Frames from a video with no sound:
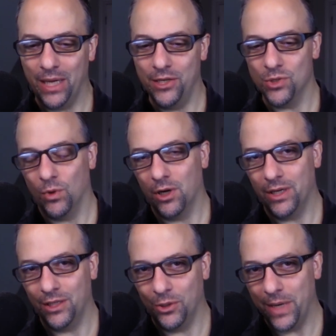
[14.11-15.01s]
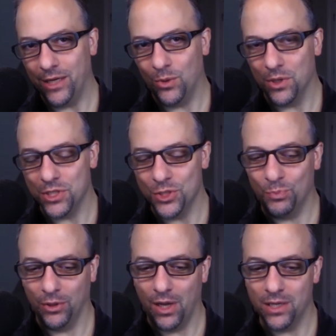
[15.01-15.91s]
about his work at the Great Courses
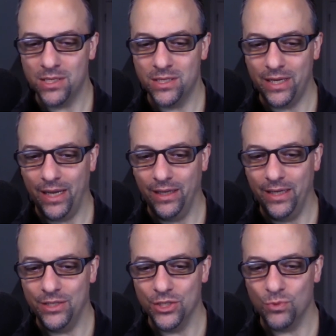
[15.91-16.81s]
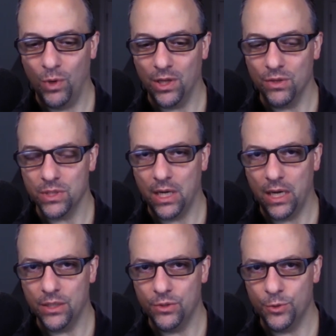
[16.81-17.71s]
Plus, and he's just one of those
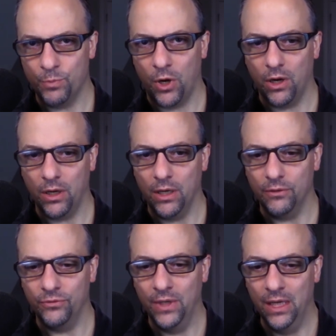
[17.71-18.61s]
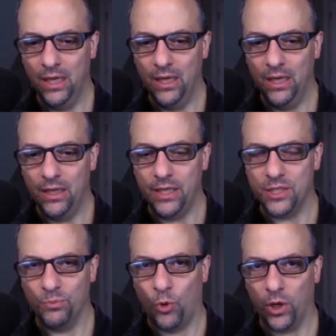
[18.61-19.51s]
guys who's part of
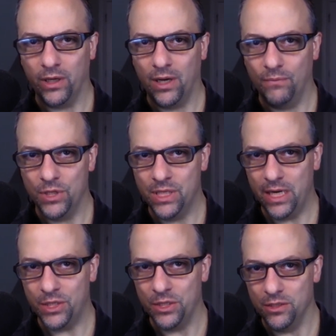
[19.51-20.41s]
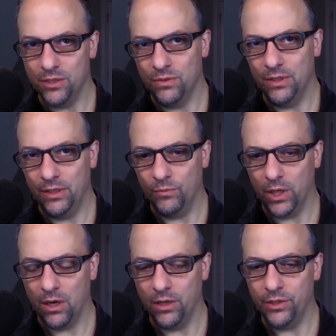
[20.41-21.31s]
these important conversations in
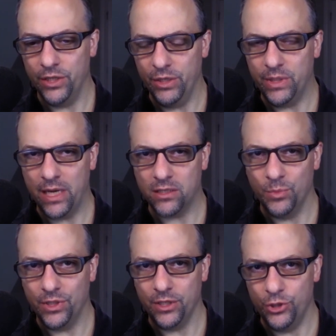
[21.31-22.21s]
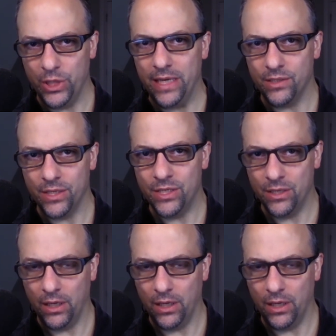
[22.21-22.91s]
regard to the New Testament and Jesus